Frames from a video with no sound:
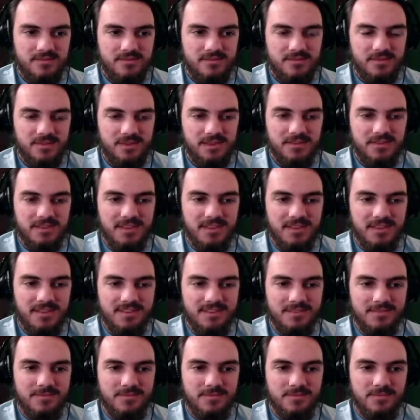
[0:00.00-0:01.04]
I mean,
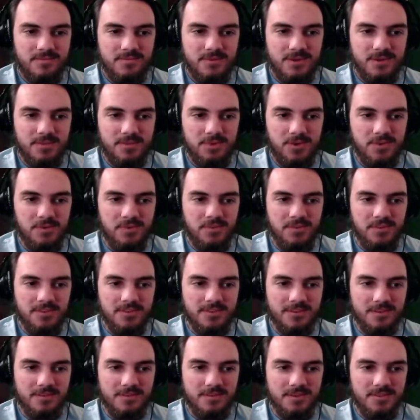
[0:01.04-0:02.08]
that's pretty much just
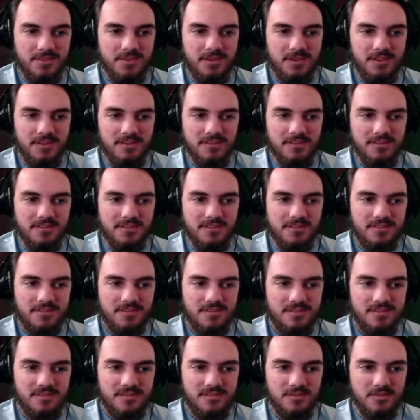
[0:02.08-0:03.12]
sums up college.
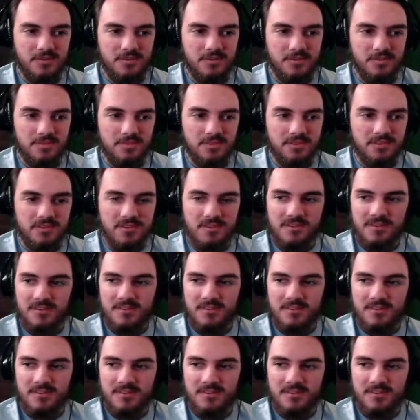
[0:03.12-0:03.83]
Dorms.